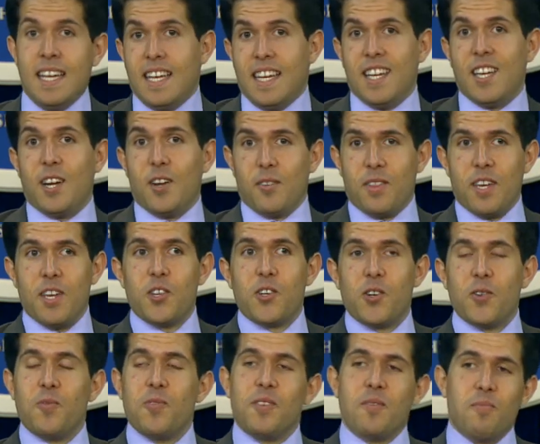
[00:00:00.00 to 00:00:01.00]
you know, the
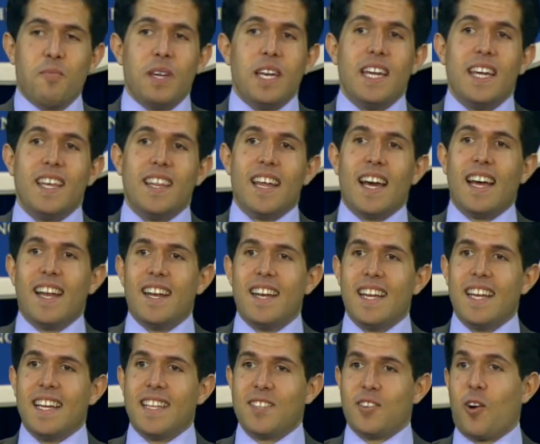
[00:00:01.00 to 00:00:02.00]
issue wouldn't be that
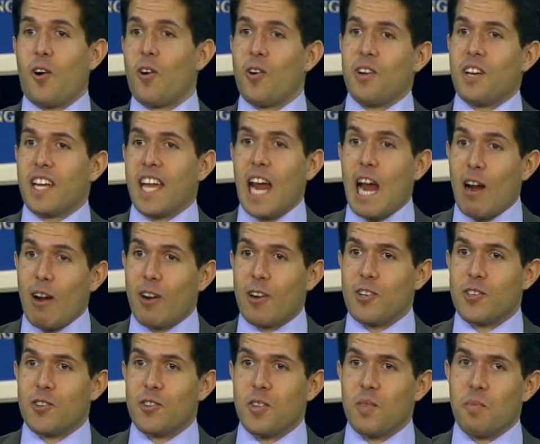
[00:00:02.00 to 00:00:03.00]
it's hard to
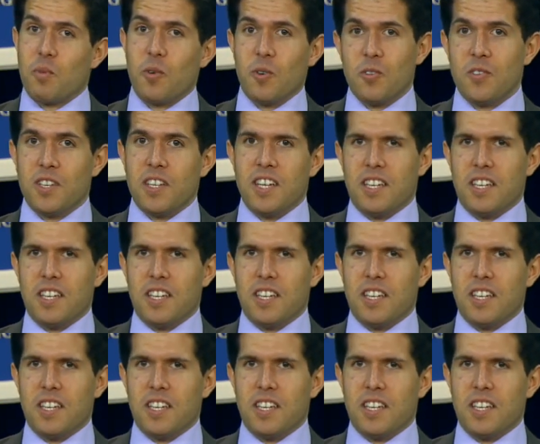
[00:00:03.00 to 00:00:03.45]
caricature the person.